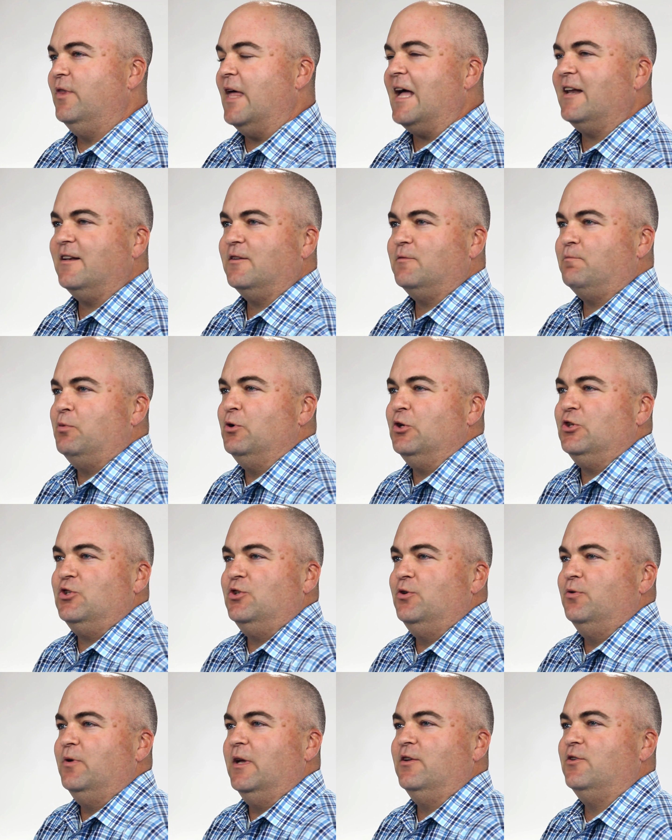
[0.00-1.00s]
That puts
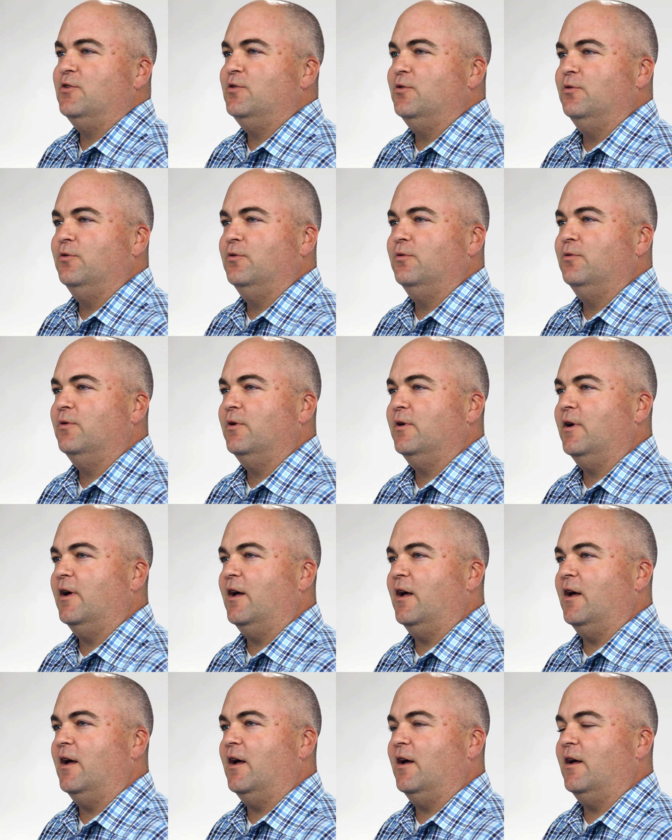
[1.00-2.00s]
you into
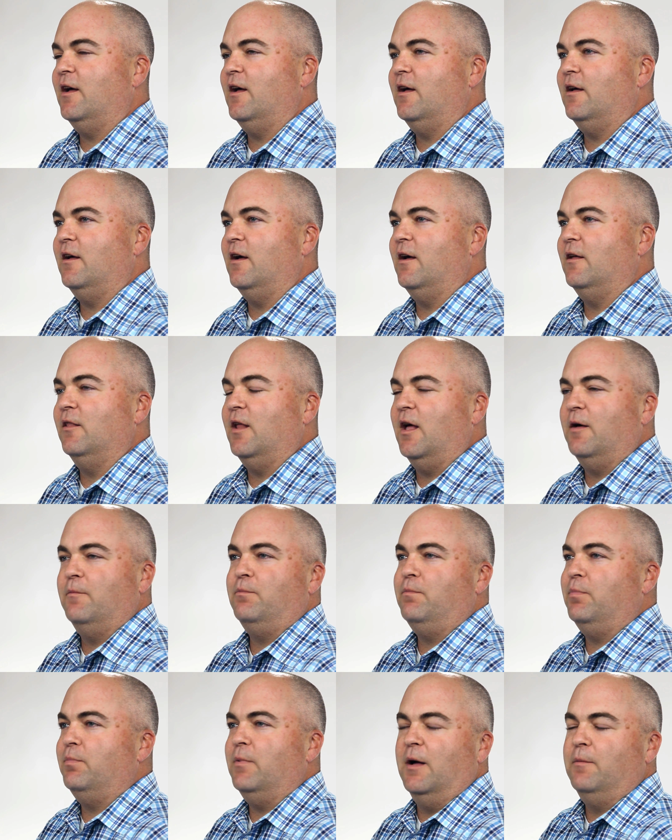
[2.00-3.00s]

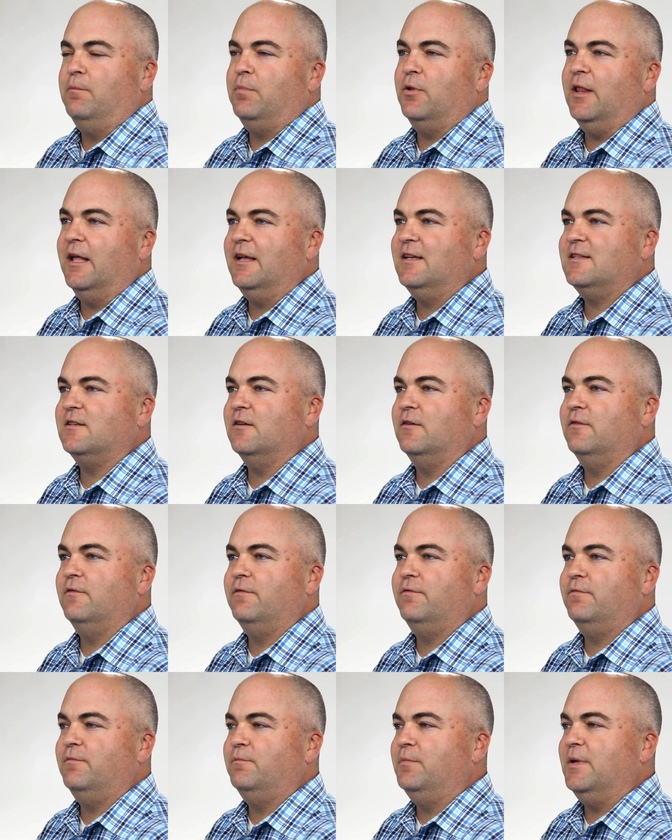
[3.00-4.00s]
a place
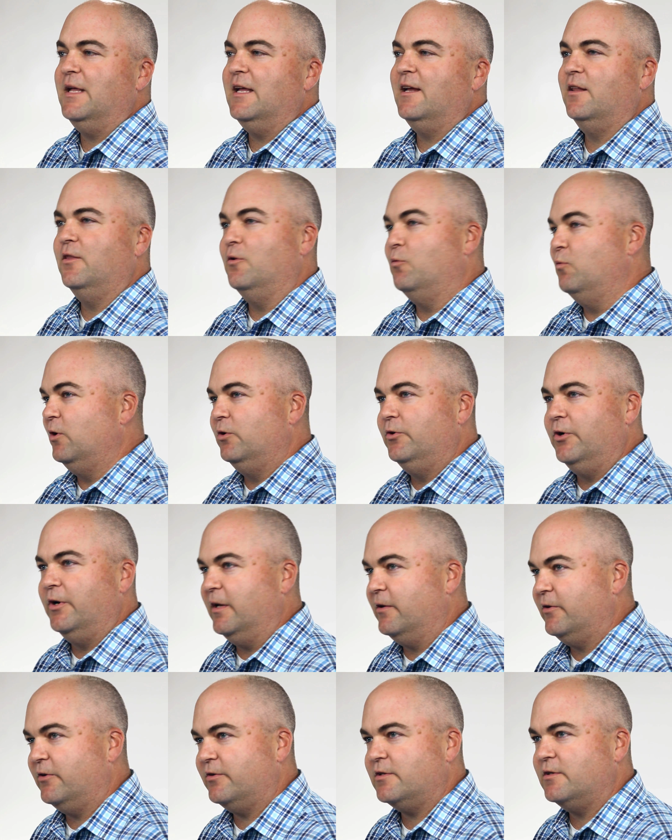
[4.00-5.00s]
of being in the
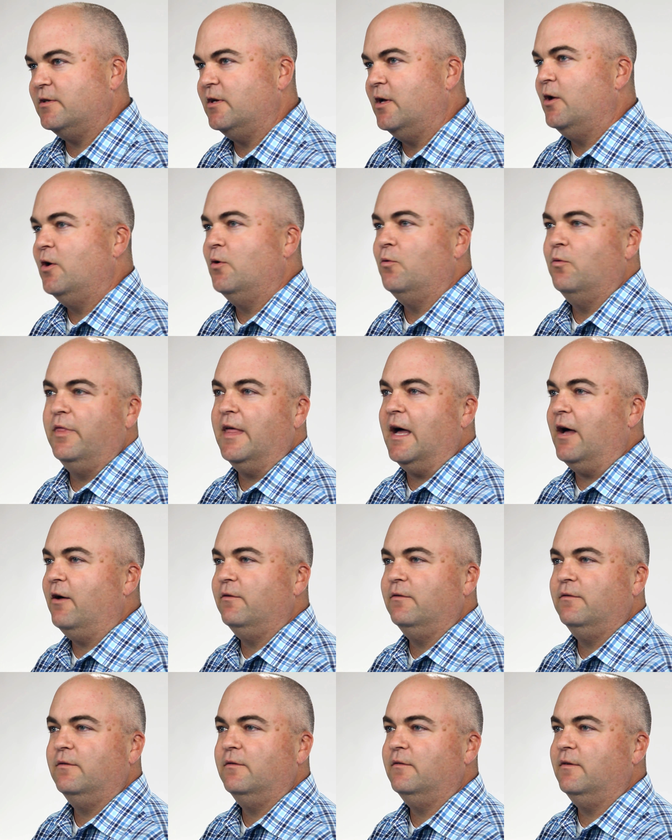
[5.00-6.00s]
wilderness
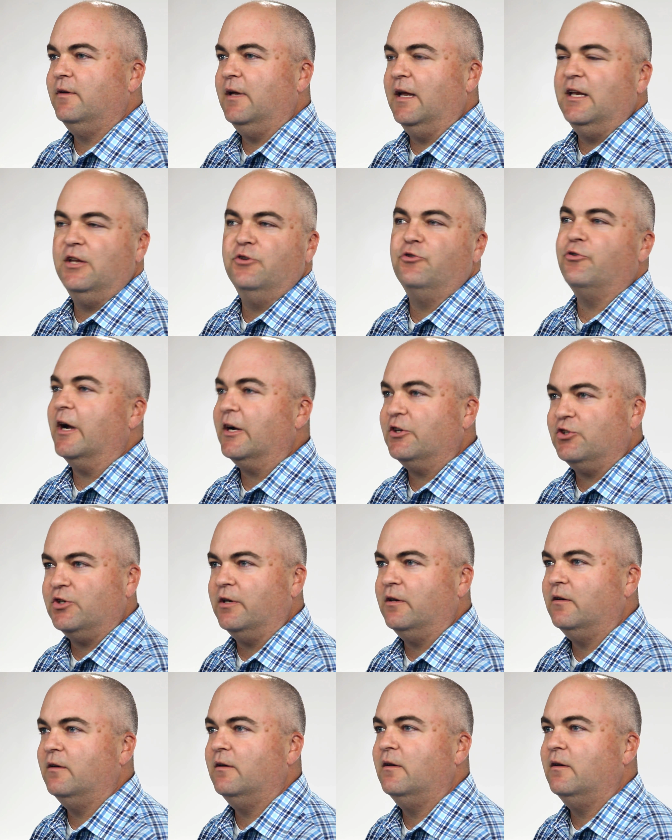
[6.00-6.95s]
without any direction.